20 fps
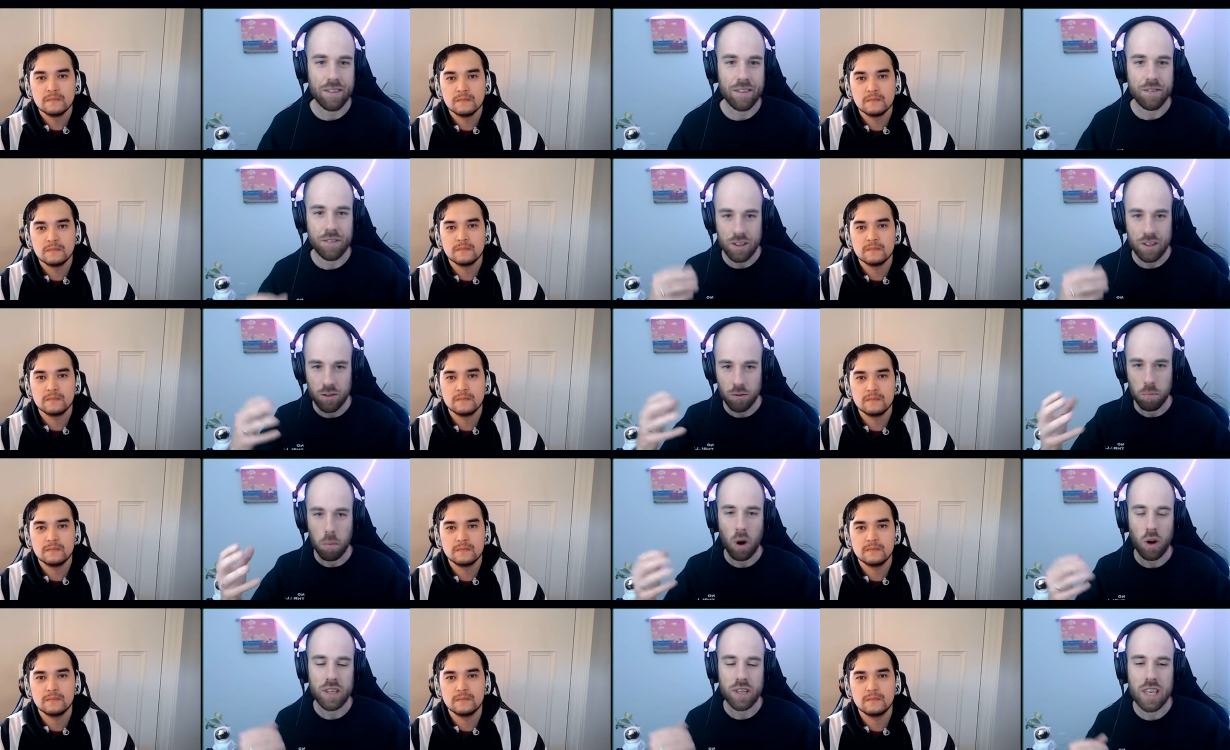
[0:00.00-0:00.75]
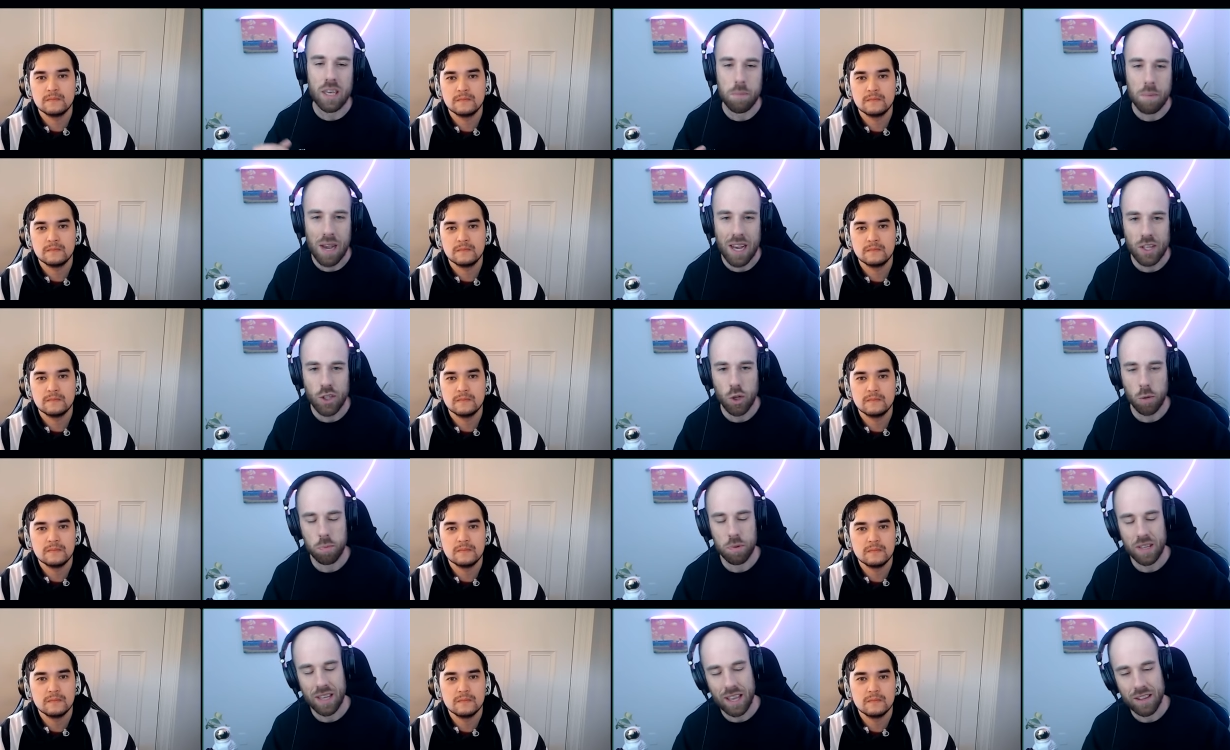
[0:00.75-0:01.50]
Speaker 1: of these marquee matchups
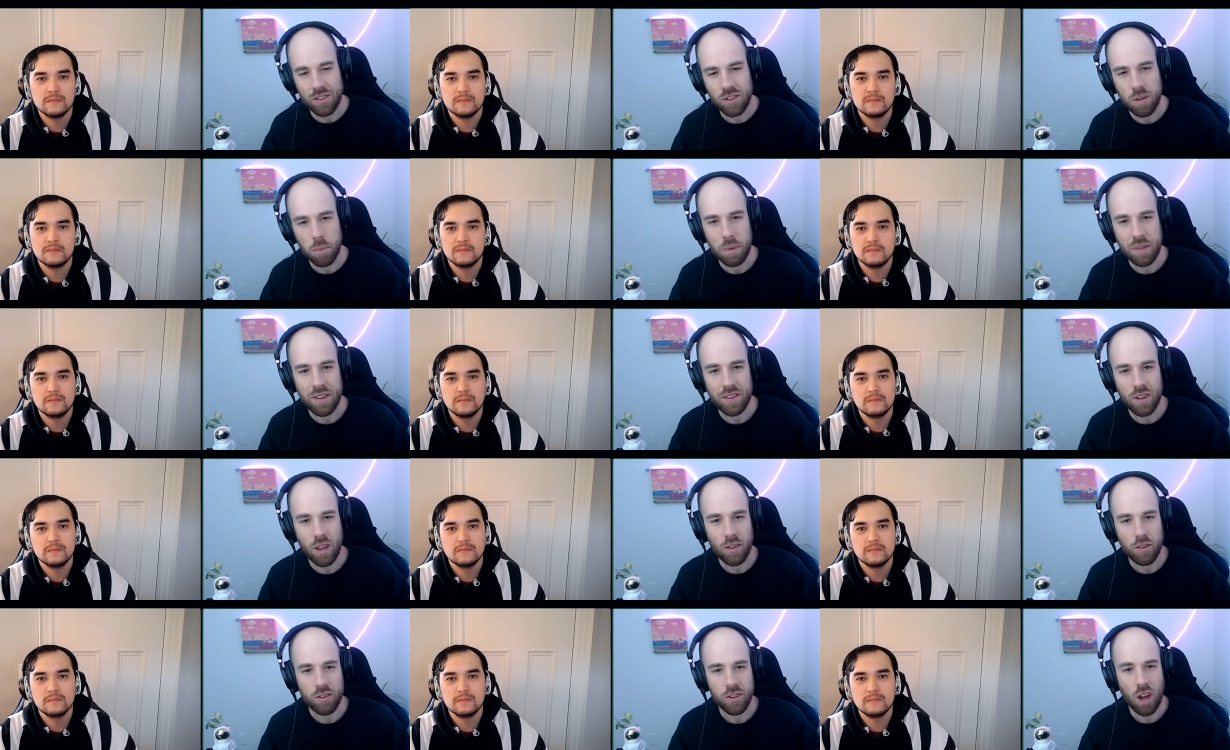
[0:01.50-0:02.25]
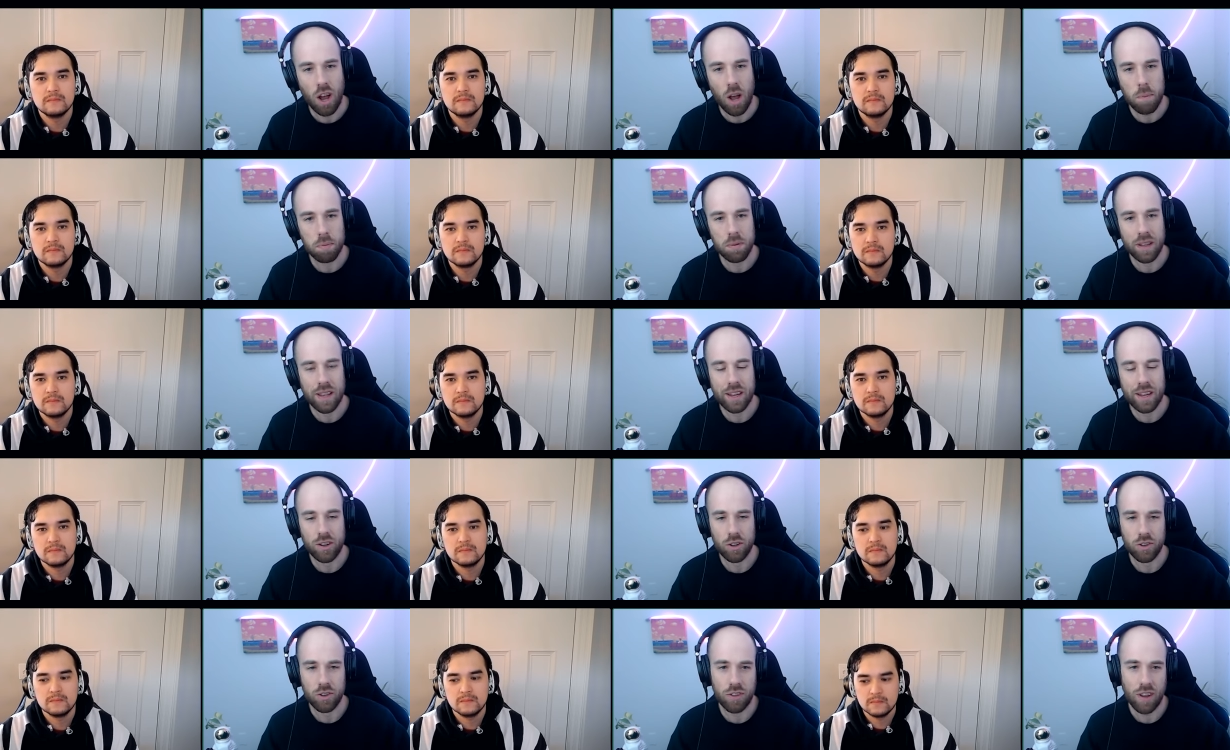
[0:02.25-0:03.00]
against some of these other top laners.